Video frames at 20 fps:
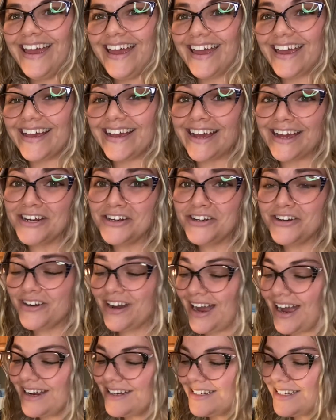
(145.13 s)
It kind of
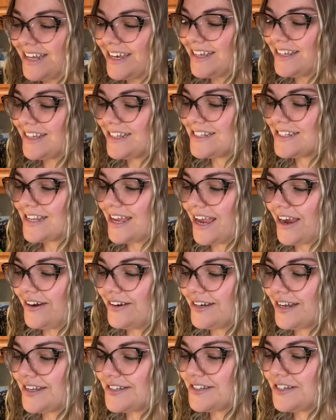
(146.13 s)
cracked like the Sahara
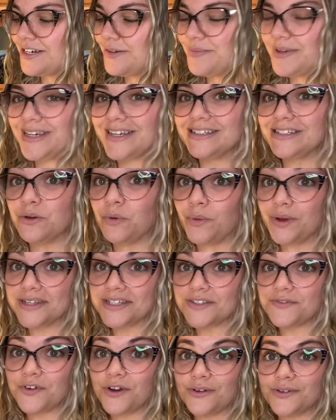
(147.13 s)
Desert because it was
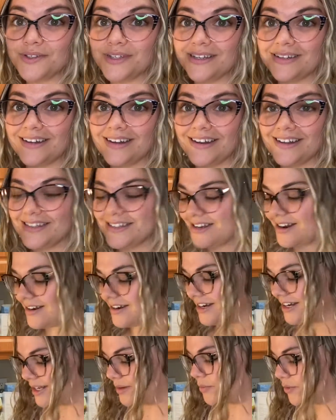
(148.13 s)
frozen and it's not
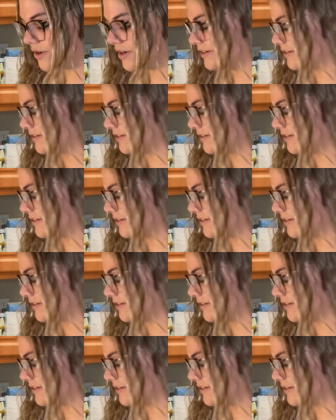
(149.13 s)
anymore.